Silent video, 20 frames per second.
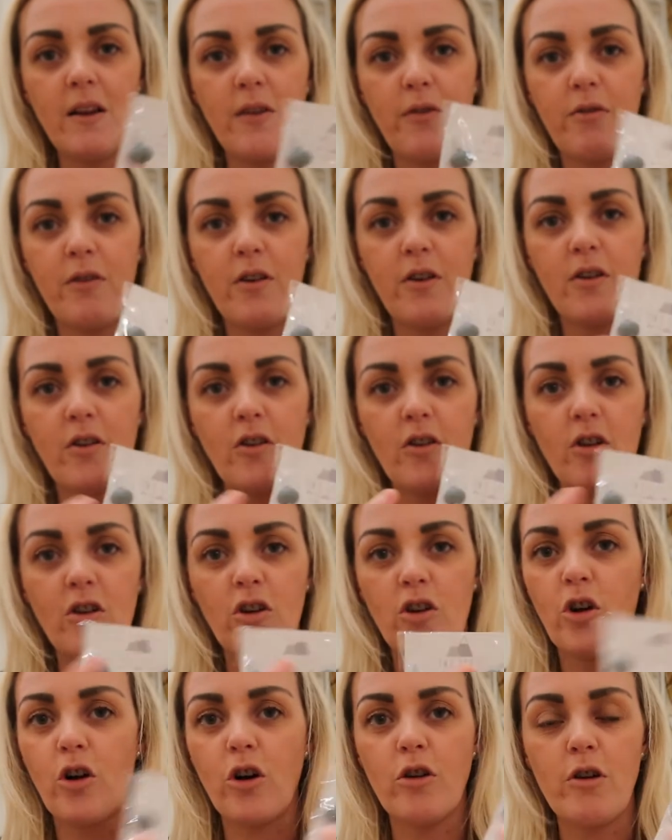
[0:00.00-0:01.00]
different
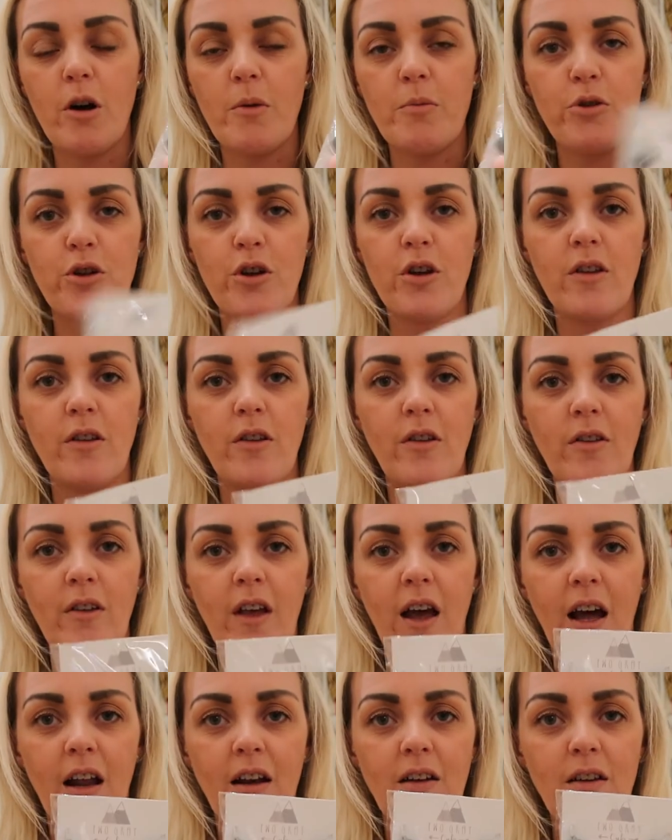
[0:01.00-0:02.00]
colour options
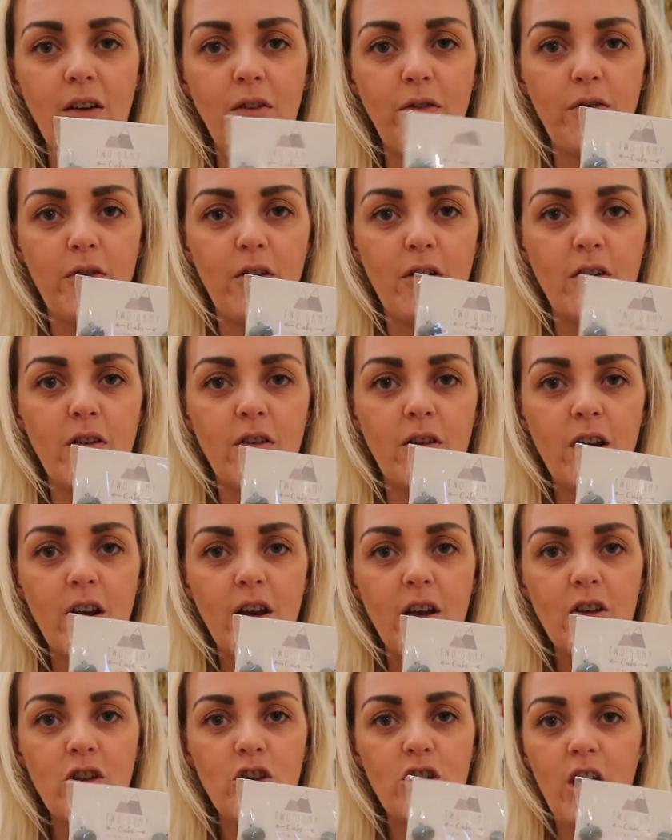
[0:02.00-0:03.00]
and different
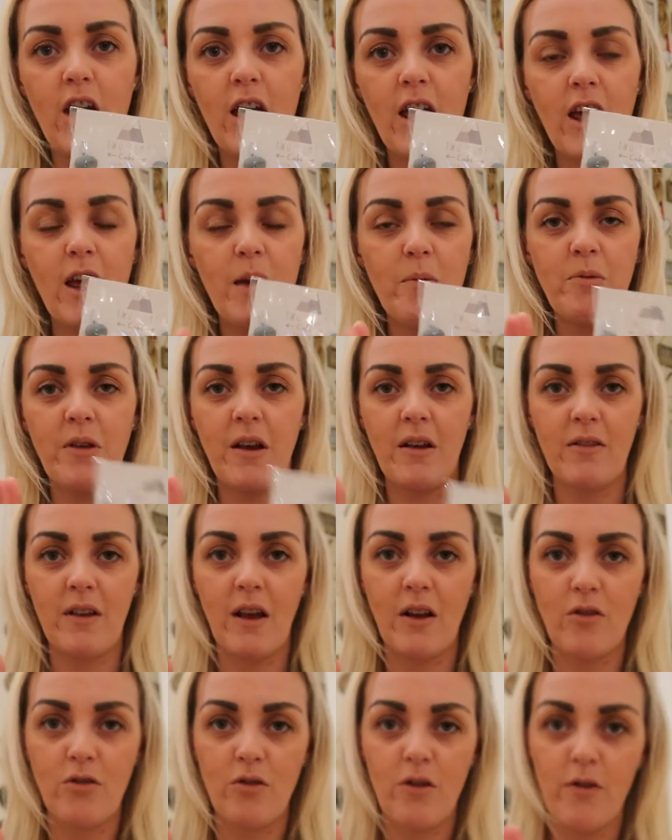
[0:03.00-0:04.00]
shapes,
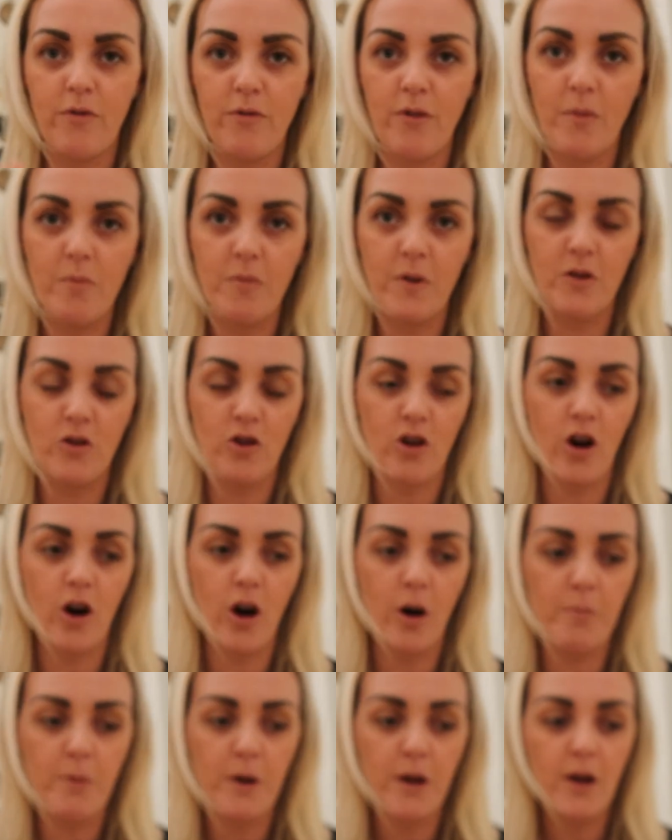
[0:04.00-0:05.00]
etc., from this
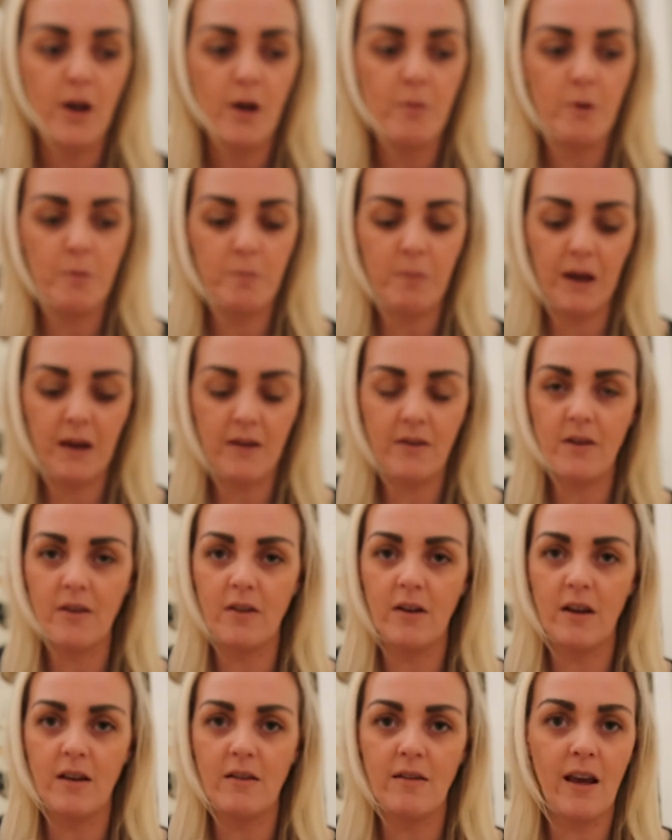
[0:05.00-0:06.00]
shop. But
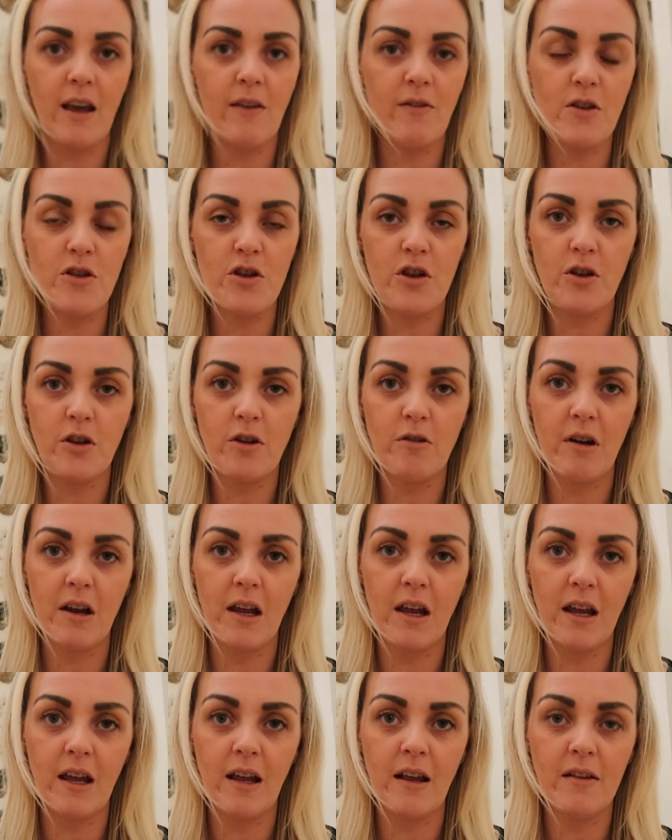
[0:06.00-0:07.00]
basically, teething
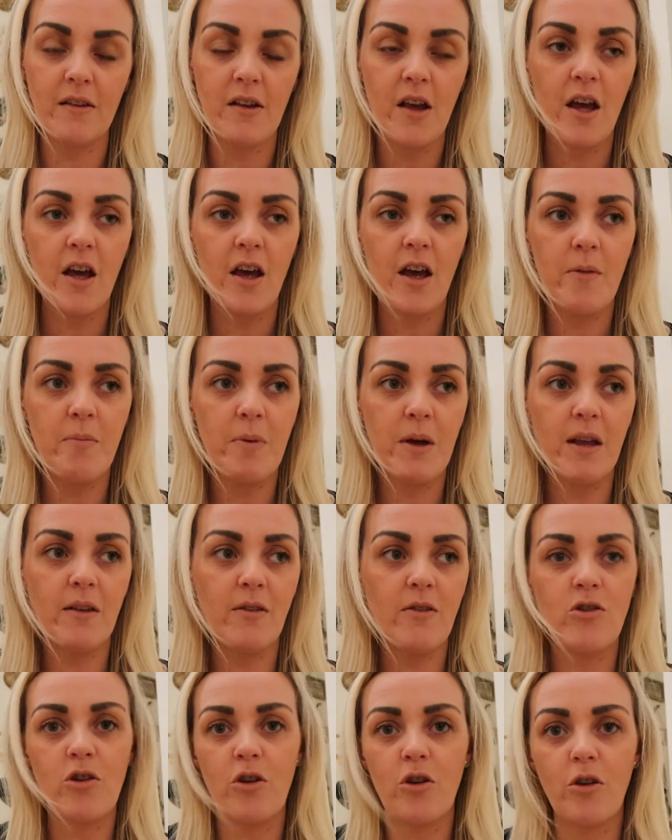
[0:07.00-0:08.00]
jewellery is a
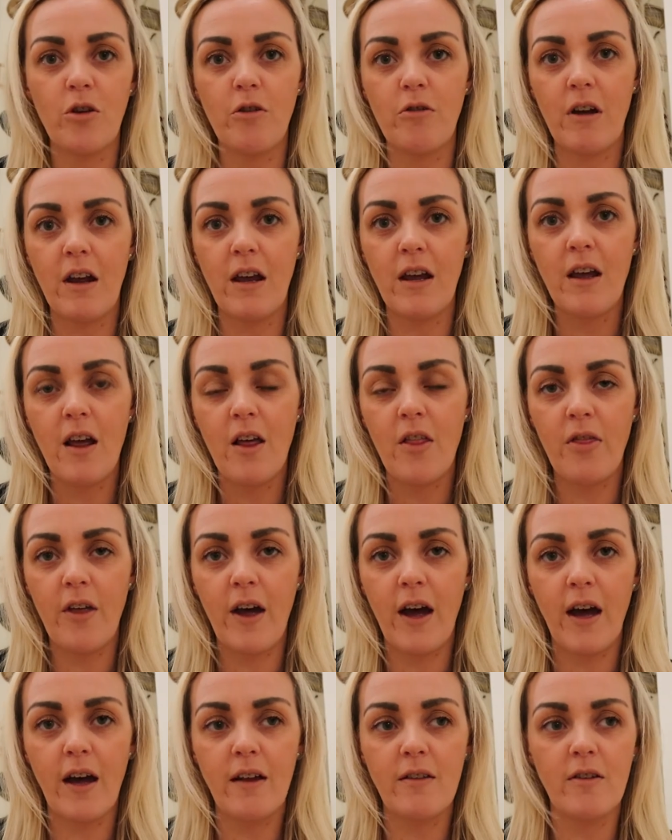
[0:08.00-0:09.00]
piece of jewellery
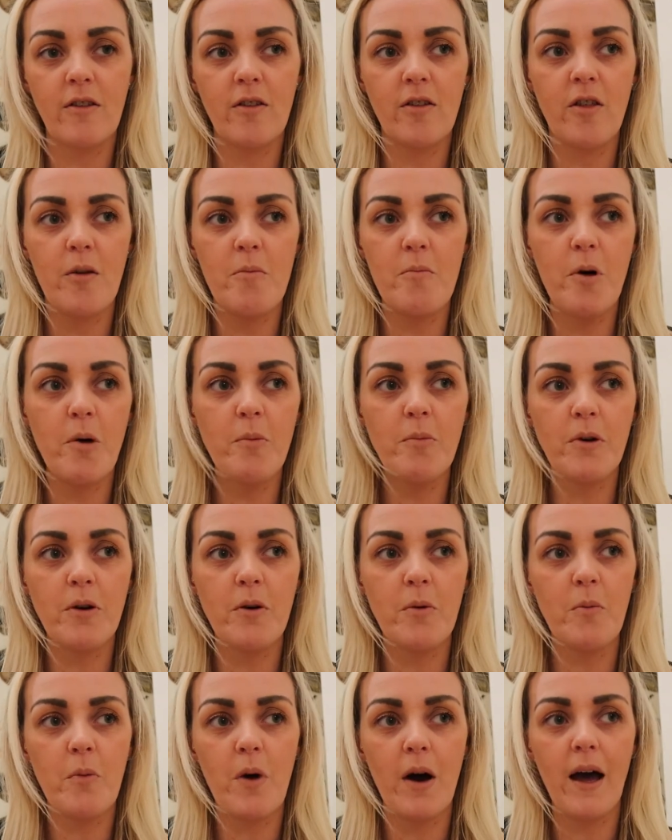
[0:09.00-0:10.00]
that the mum
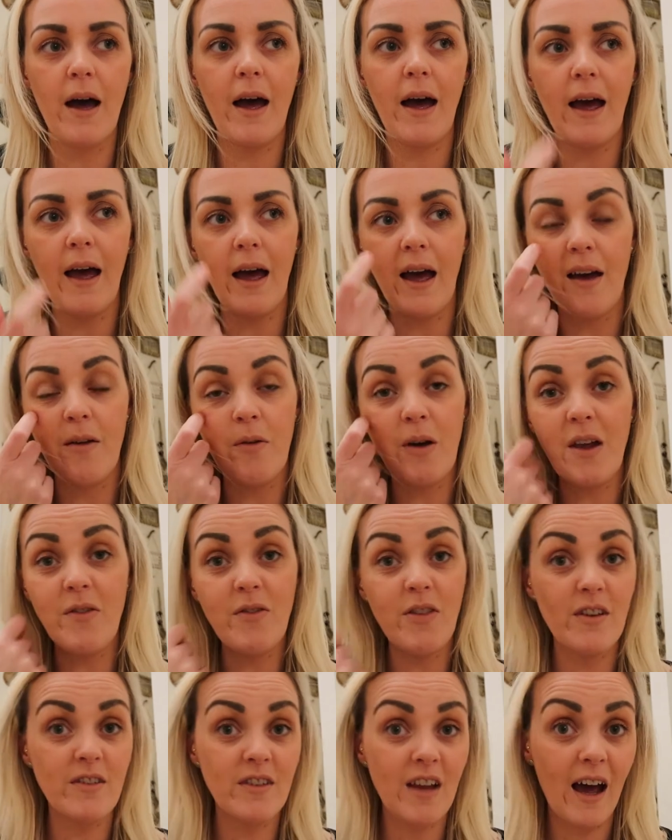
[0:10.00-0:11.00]
can wear,
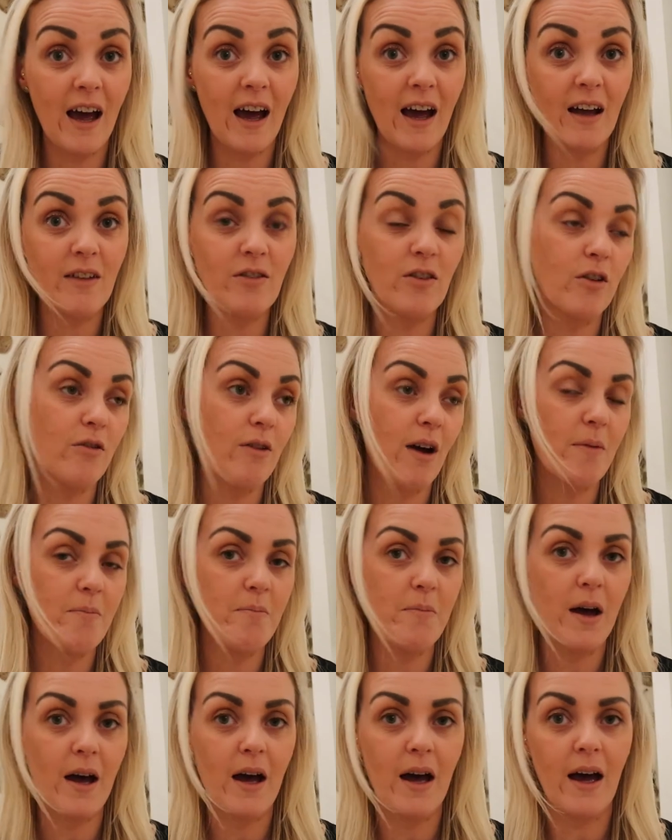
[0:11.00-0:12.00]
even the dad, the
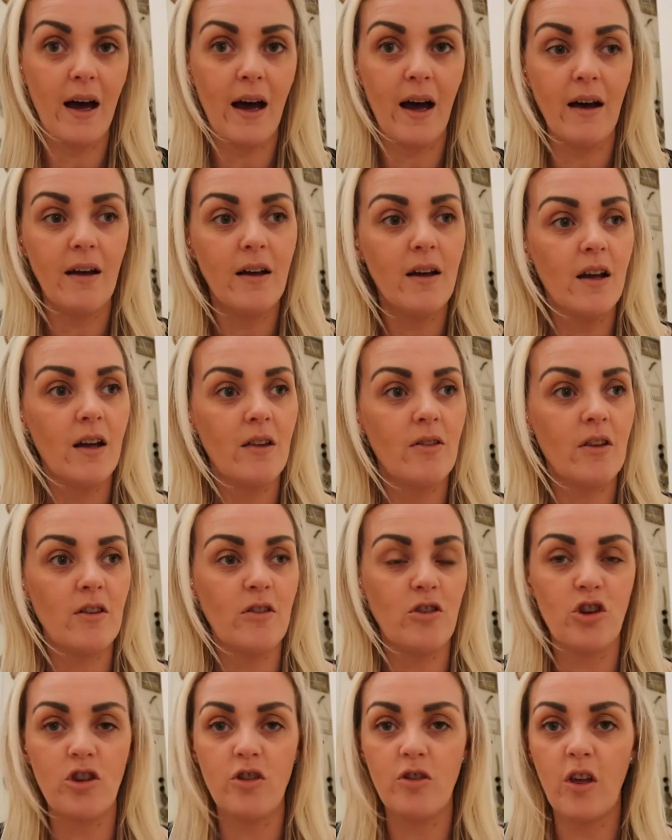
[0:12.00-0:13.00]
grandma.
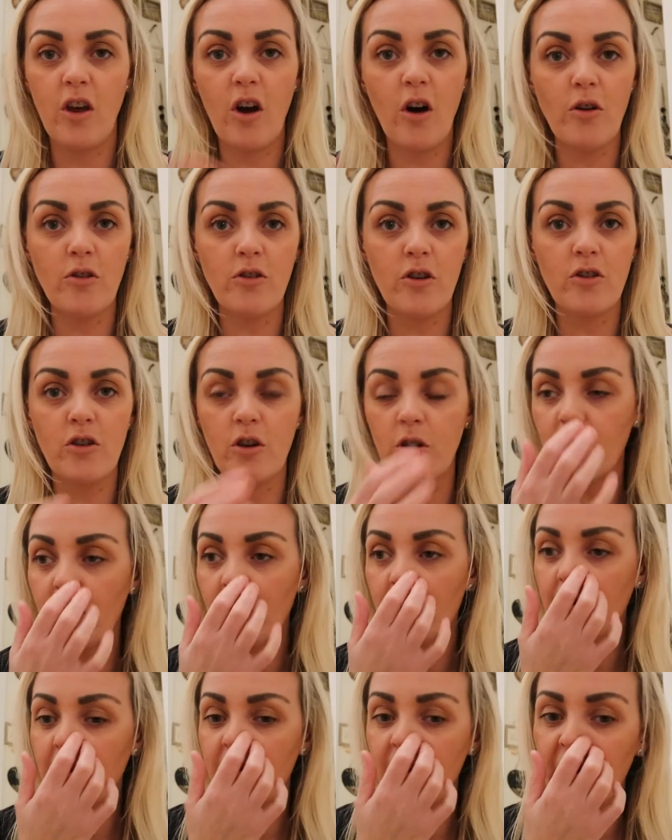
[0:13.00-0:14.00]
They also do
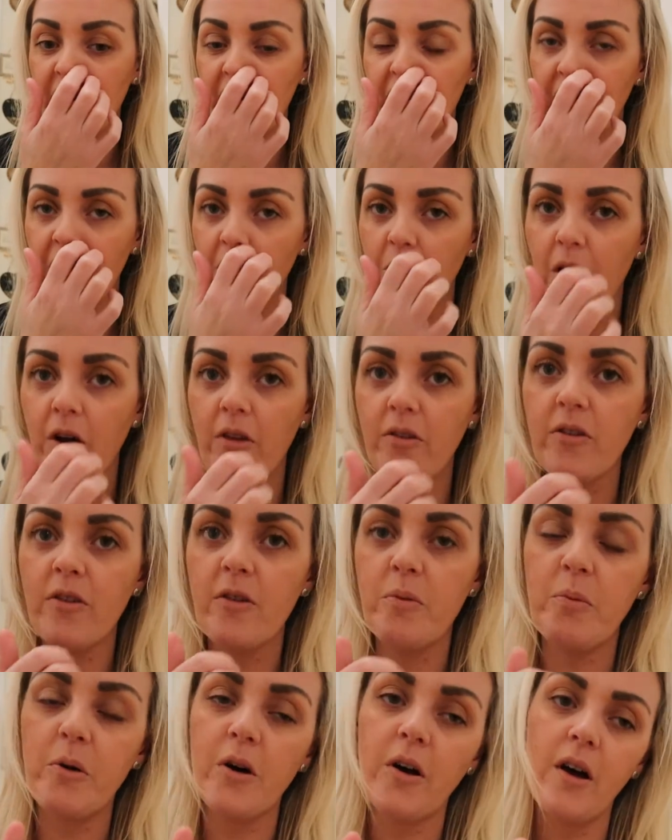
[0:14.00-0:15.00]
little sister
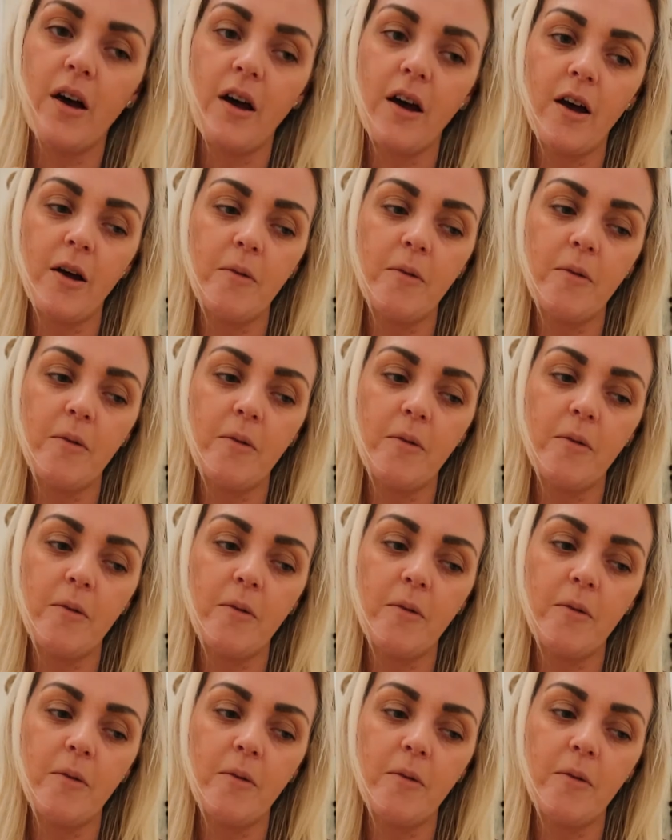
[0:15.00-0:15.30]
ones, but